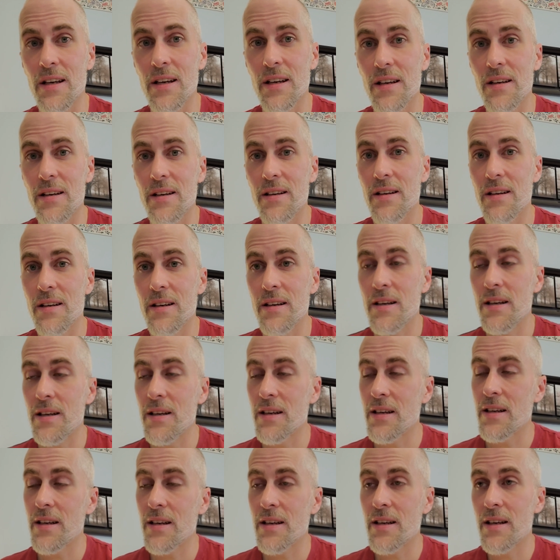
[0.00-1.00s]

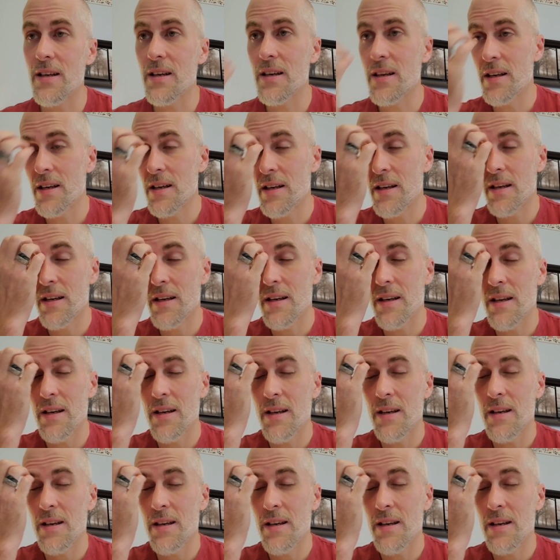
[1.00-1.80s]
Nobody speaks.